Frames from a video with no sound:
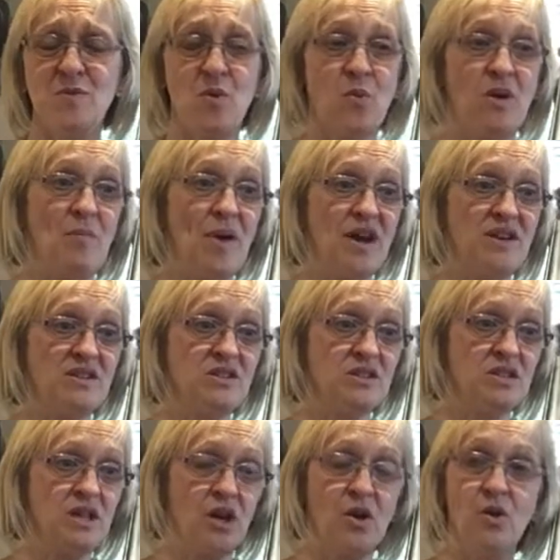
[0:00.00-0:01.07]
We're about to just
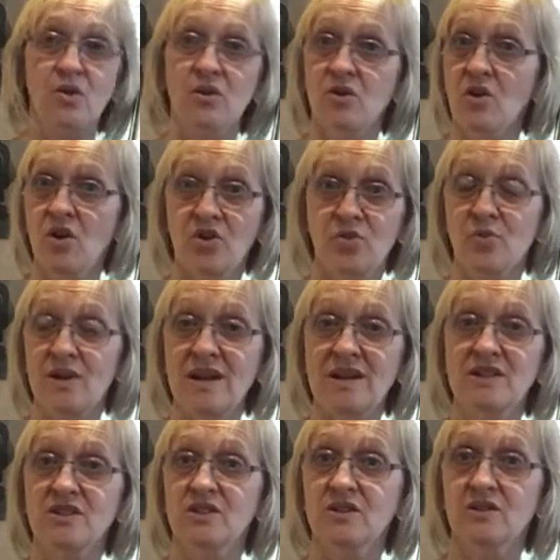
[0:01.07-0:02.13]
go not
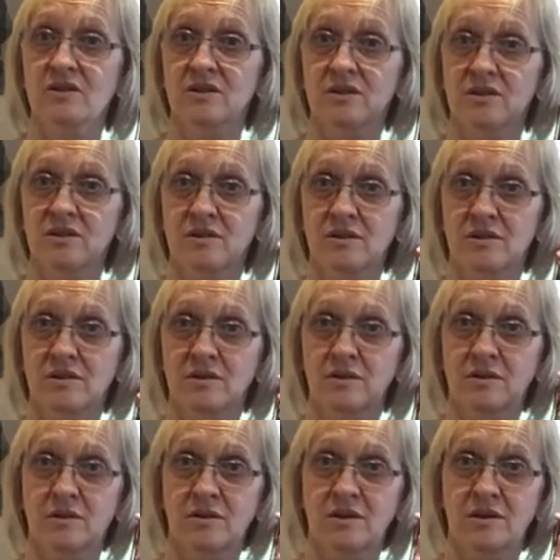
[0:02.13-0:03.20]
into
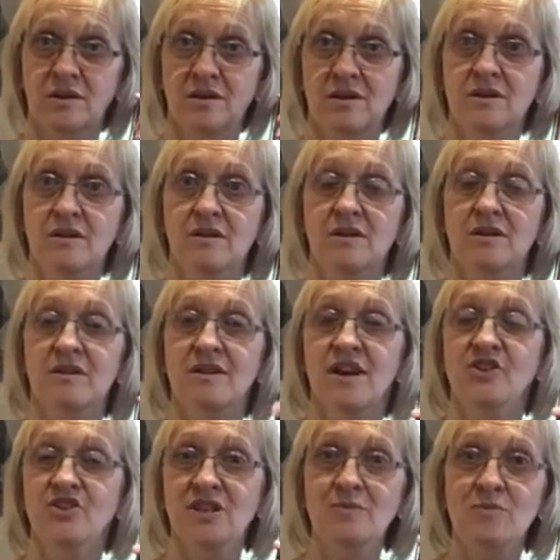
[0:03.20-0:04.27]
a
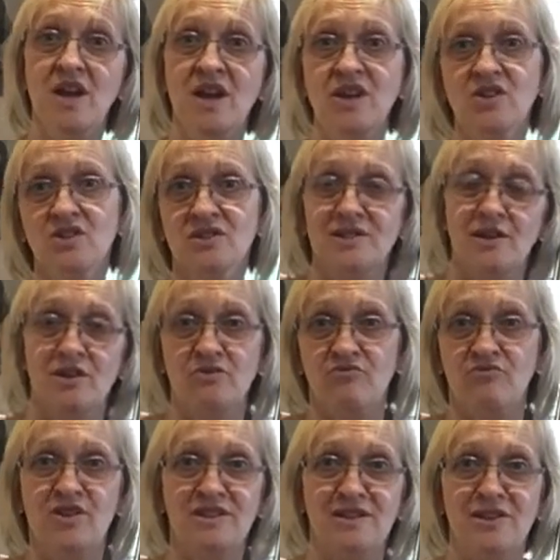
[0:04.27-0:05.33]
G major
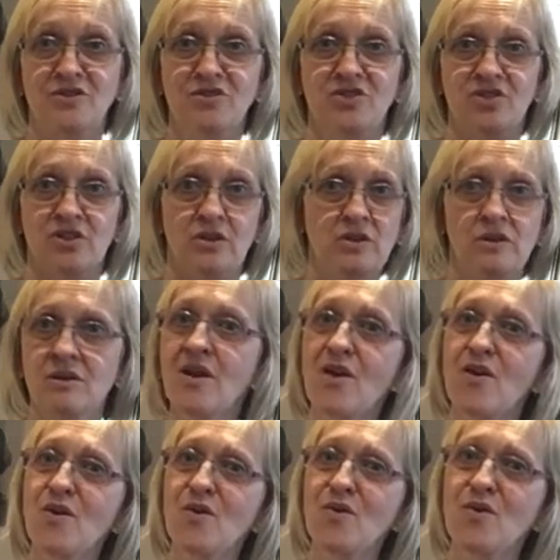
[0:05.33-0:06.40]
resolution. No,
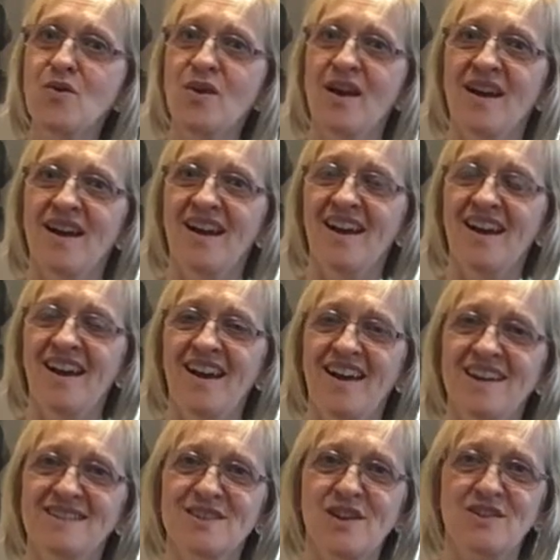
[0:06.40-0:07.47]

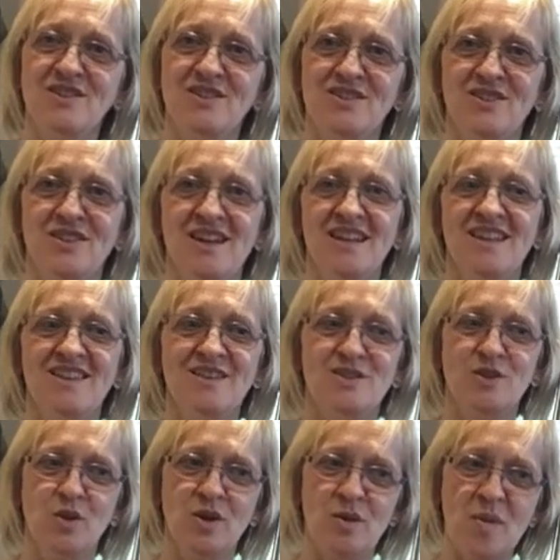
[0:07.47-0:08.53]
he's going to the
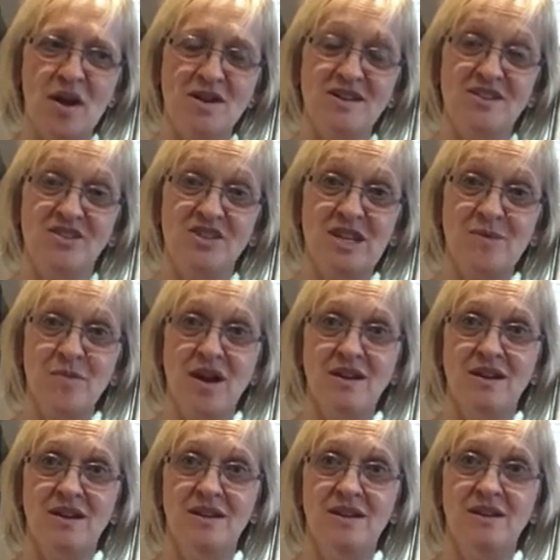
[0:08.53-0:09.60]
tonic minor, G minor.